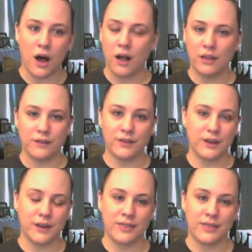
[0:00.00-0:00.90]
all of the
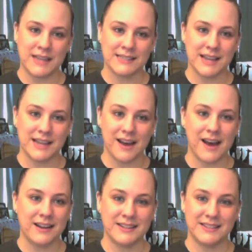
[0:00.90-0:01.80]
good things that
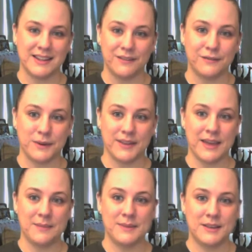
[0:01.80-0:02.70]
God has done for
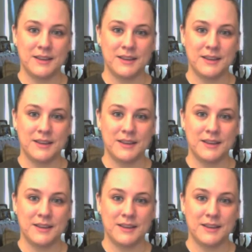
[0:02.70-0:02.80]
them.